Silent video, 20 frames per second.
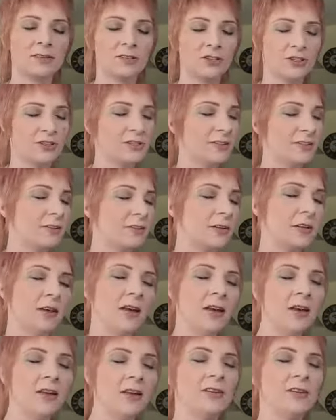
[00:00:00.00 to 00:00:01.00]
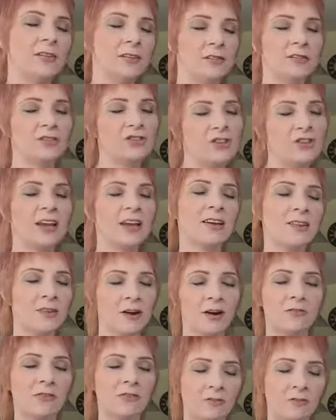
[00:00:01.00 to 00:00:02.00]
Just shake it
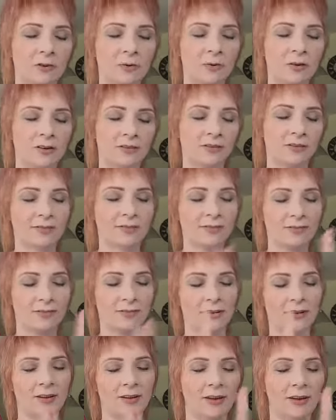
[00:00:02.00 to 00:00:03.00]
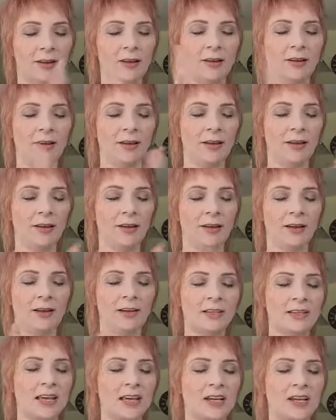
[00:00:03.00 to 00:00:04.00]
off, everyone.
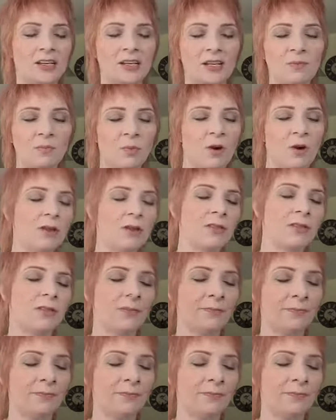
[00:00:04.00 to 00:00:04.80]
And take a deep breath.